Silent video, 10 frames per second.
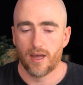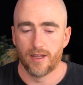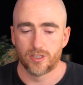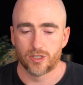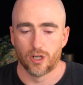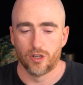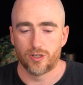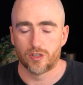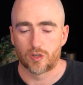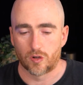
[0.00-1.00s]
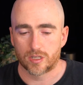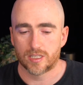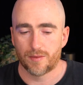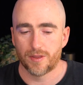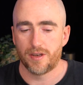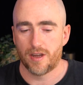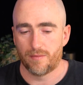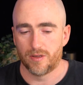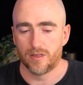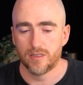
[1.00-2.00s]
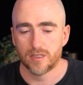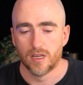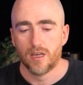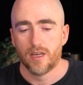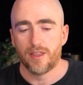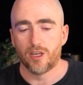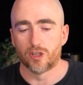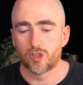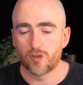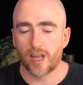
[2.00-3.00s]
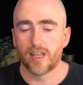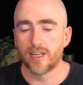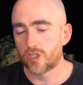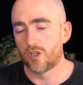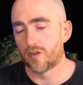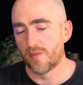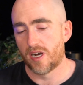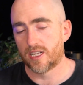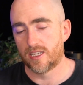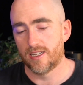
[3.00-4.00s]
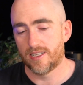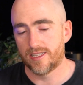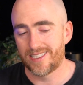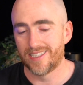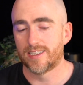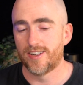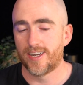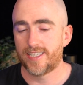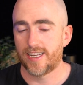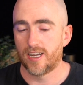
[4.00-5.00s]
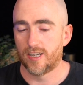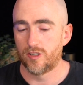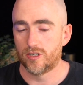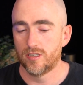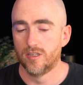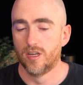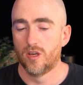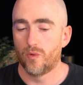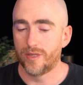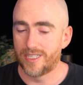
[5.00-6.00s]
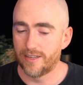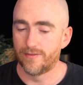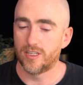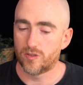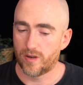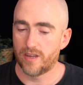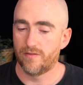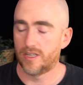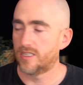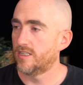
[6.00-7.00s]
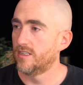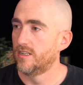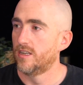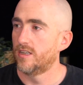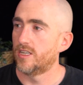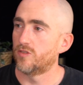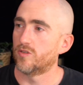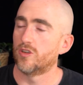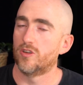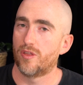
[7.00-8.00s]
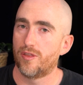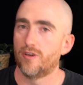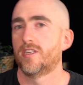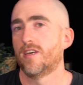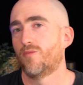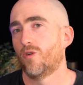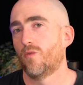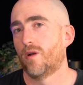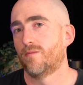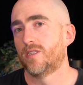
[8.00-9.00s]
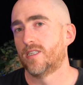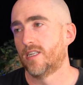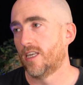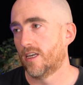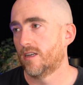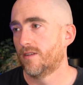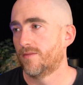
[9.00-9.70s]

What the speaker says: And so to talk to some of the numbers, the Australian stock market since 1900, with dividends reinvested, has returned 13.1% a year.